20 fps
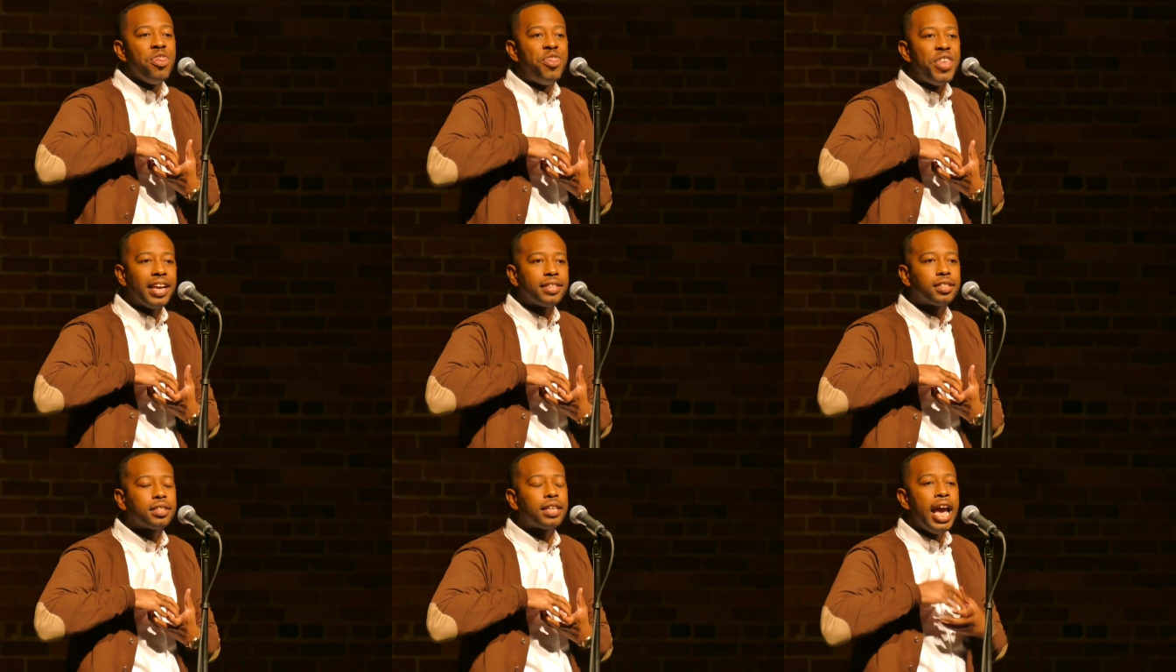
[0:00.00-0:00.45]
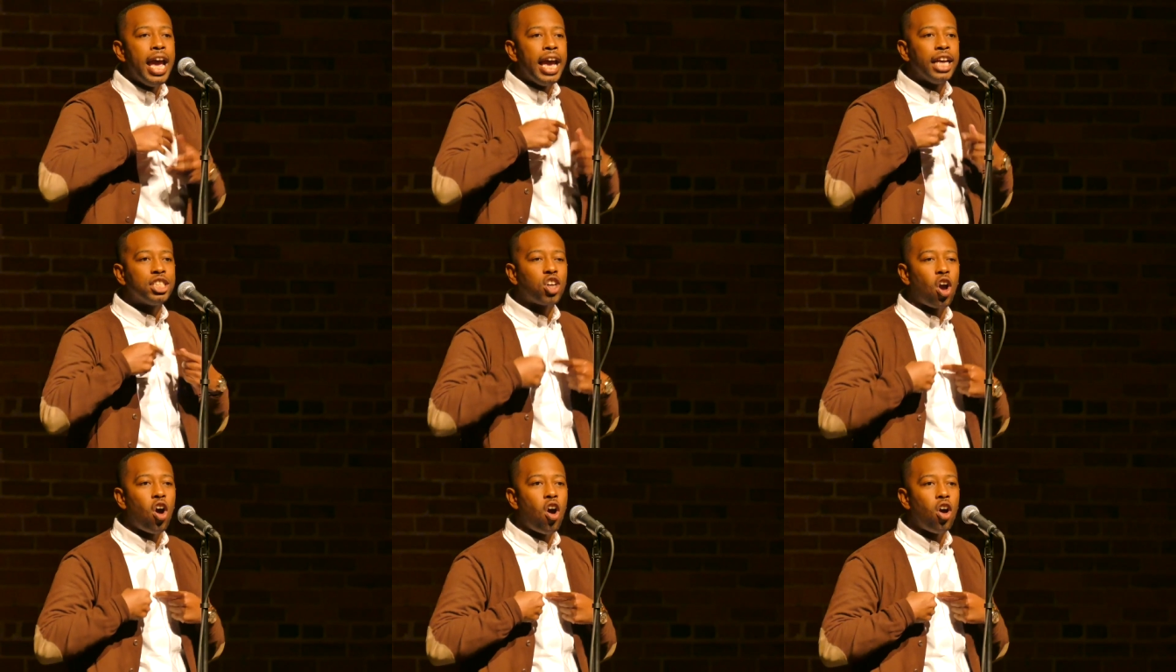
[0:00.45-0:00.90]
This
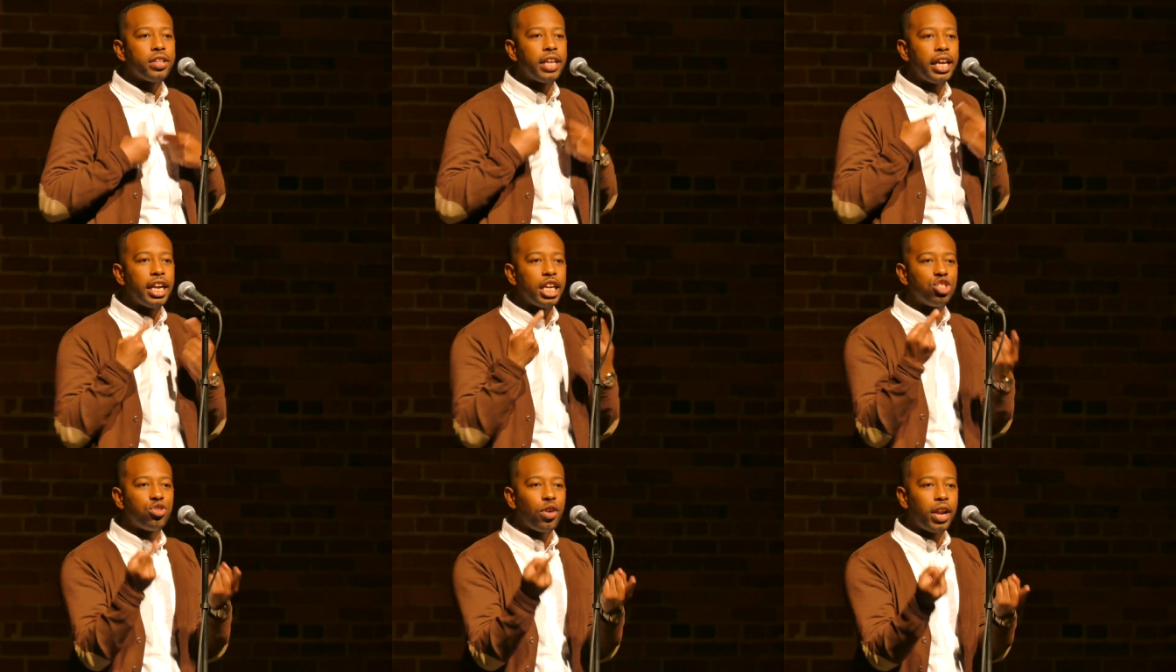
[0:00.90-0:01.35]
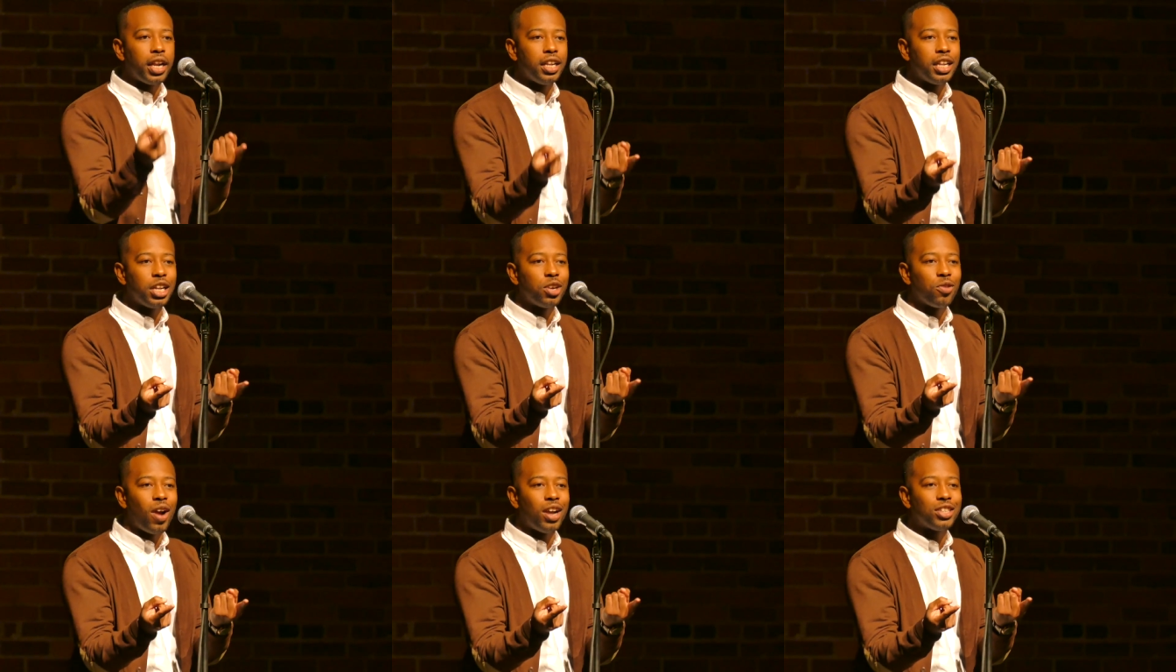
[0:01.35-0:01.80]
is called an
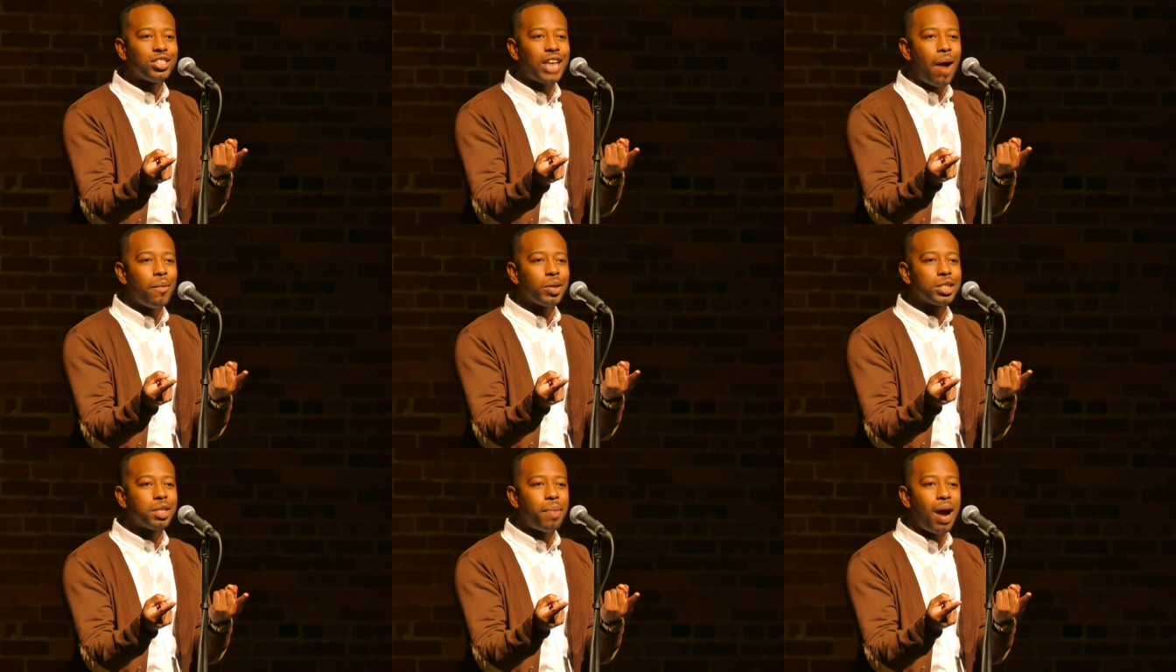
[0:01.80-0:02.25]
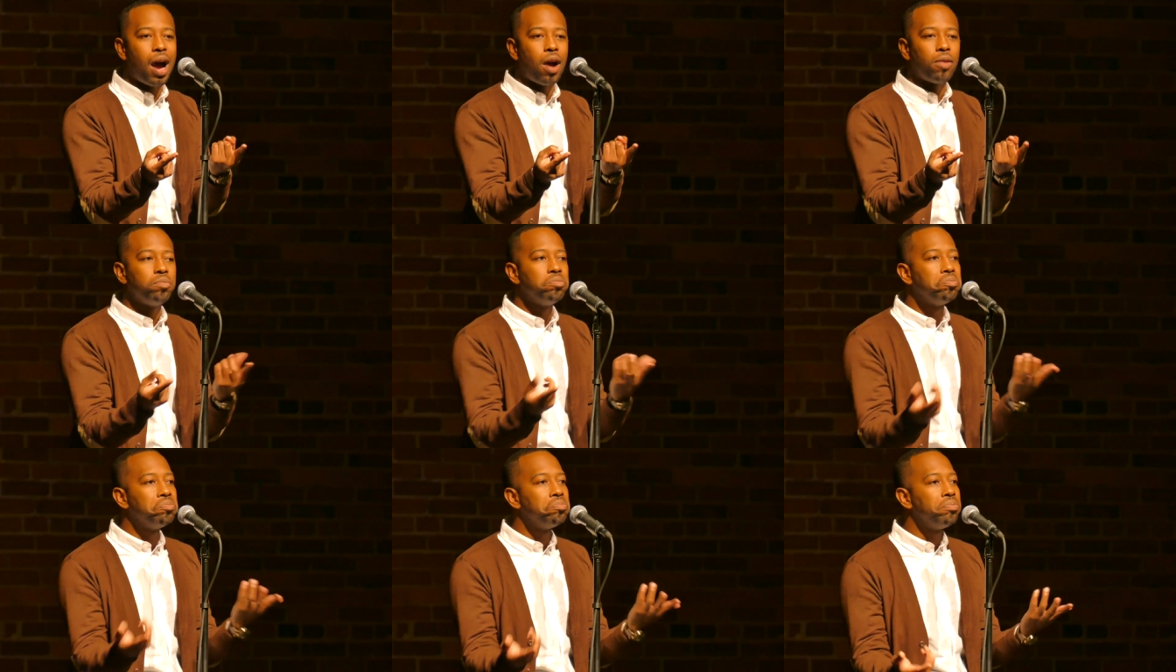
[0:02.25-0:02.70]
adrenaline rush. I was
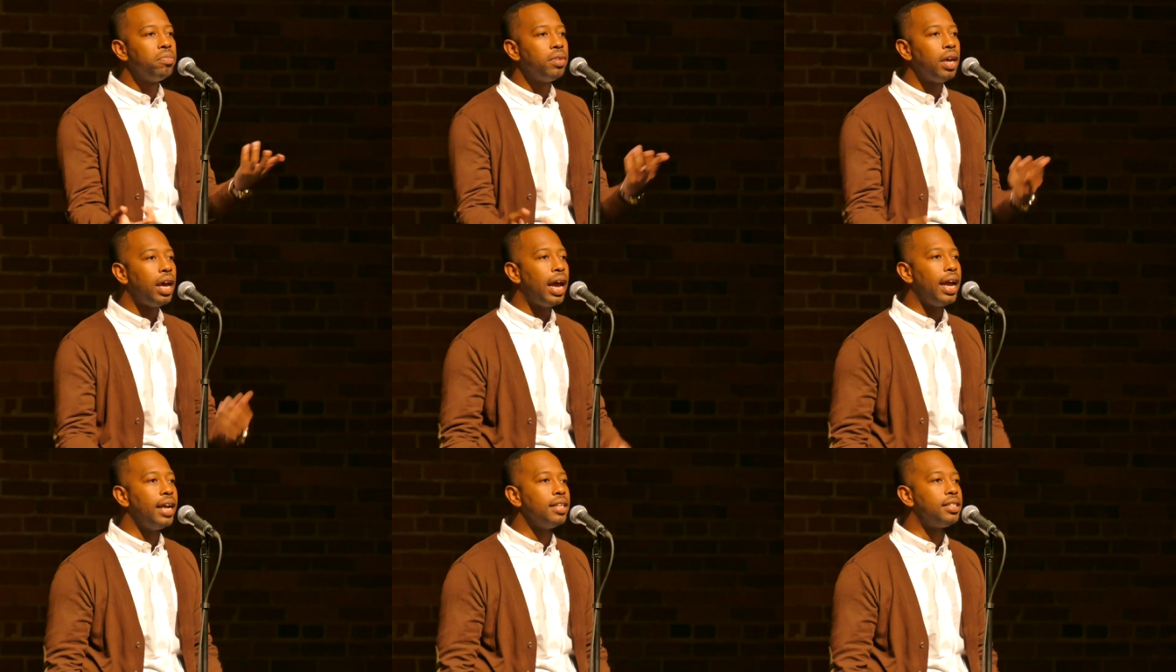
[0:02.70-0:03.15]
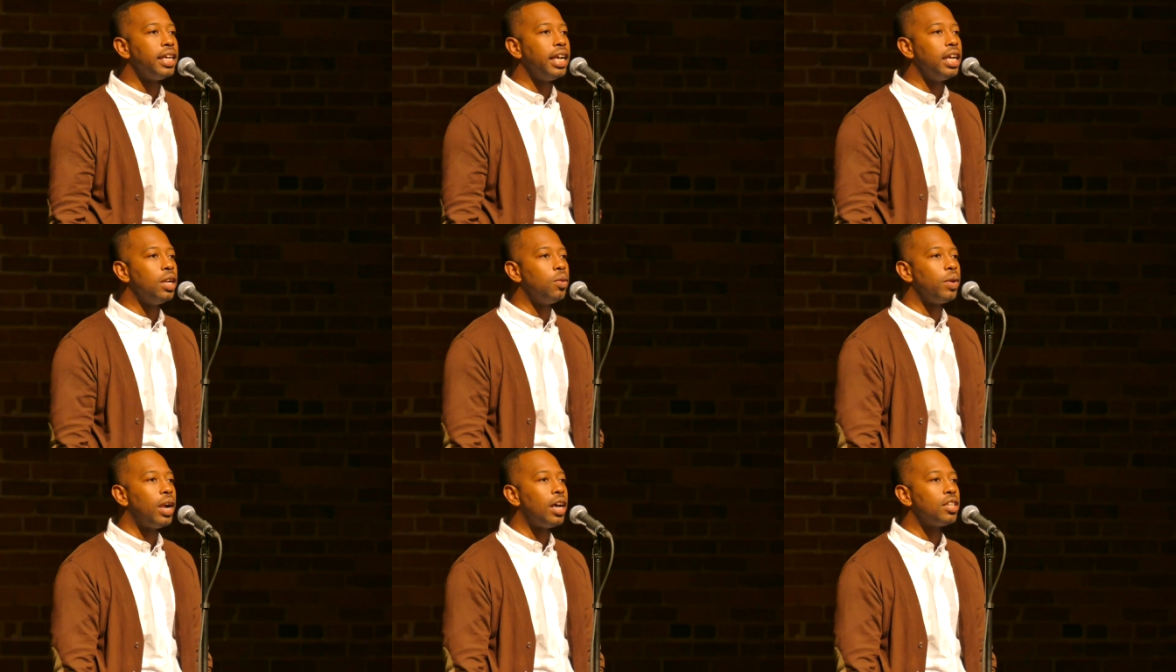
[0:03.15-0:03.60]
about
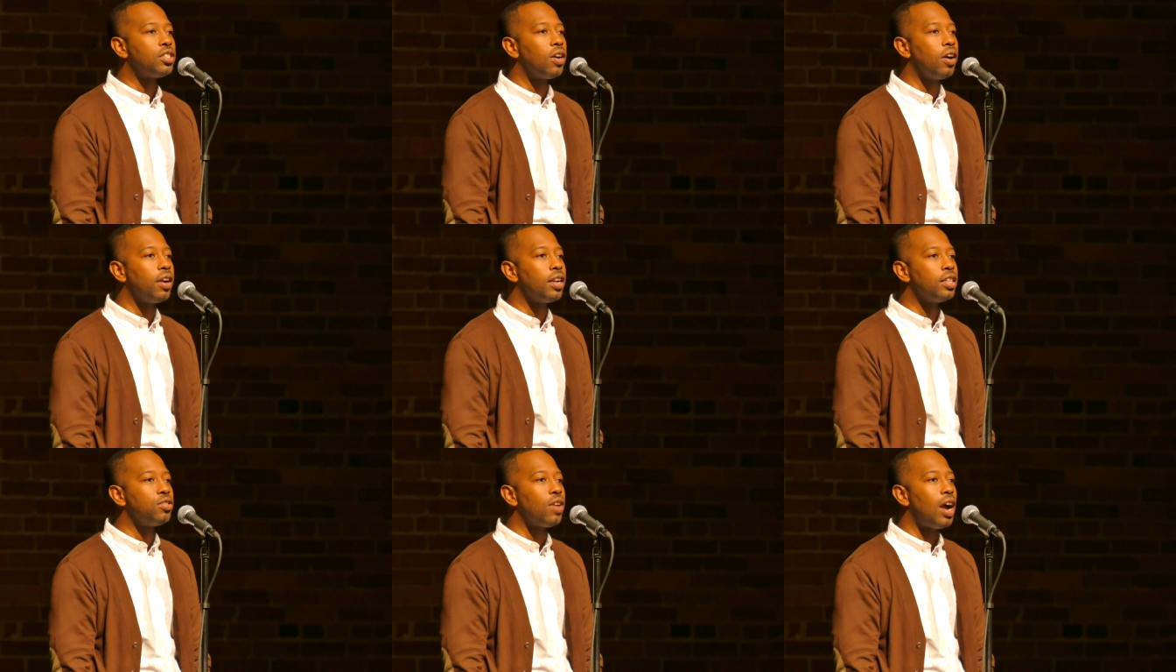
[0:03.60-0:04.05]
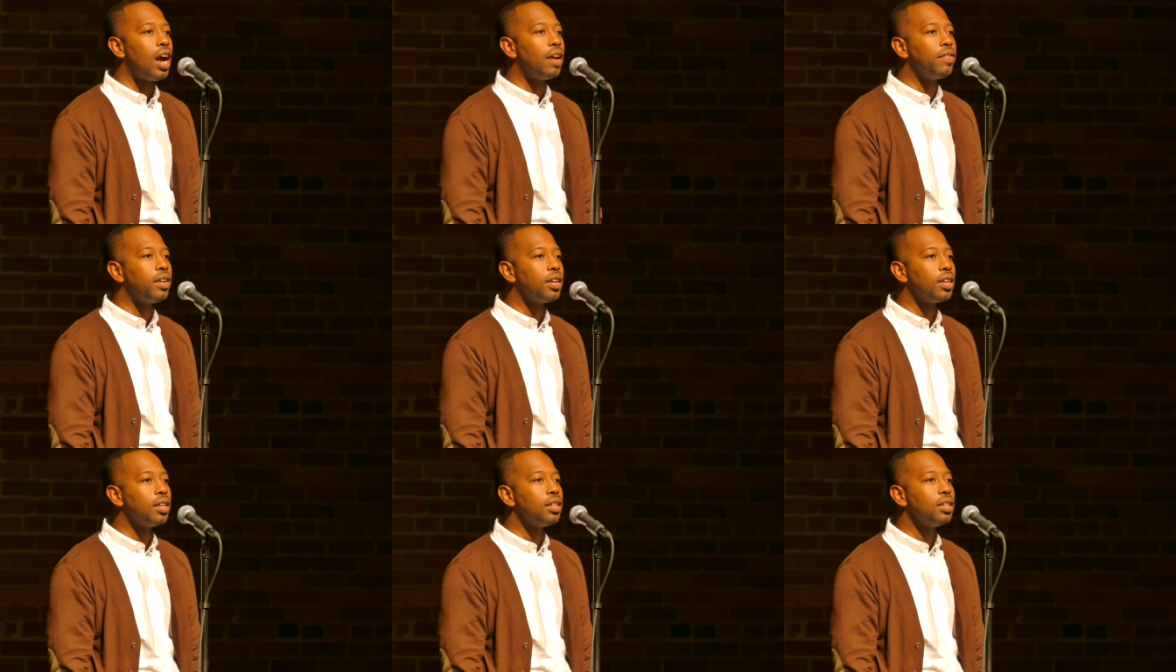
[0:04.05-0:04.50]
eighteen when I started
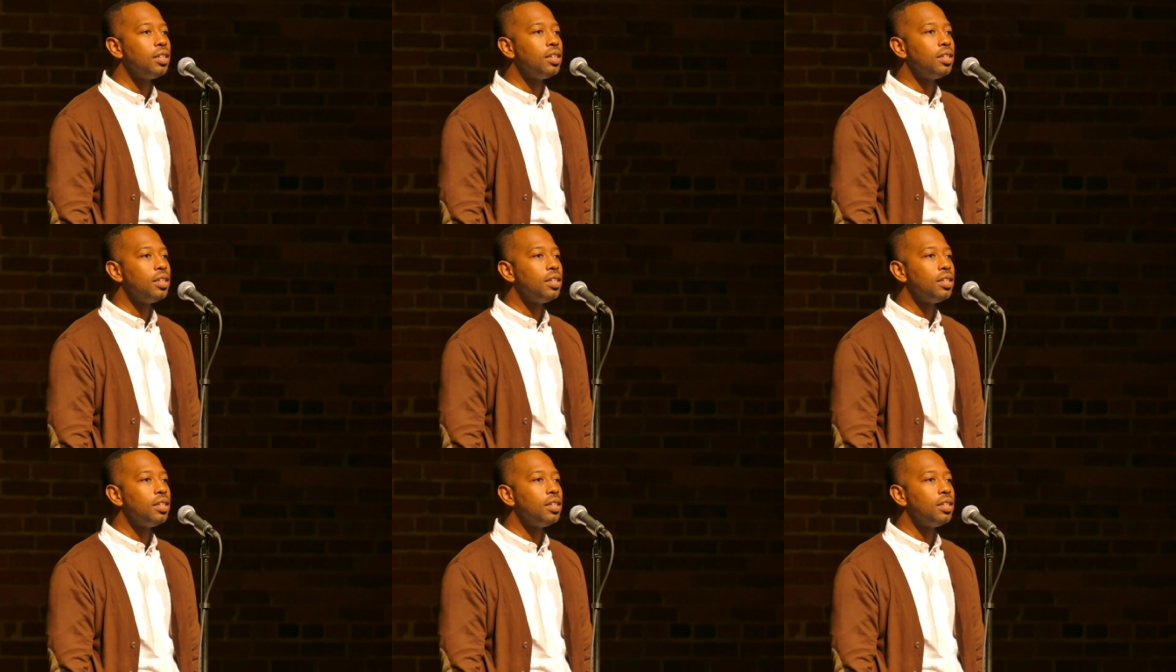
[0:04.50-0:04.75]
driving.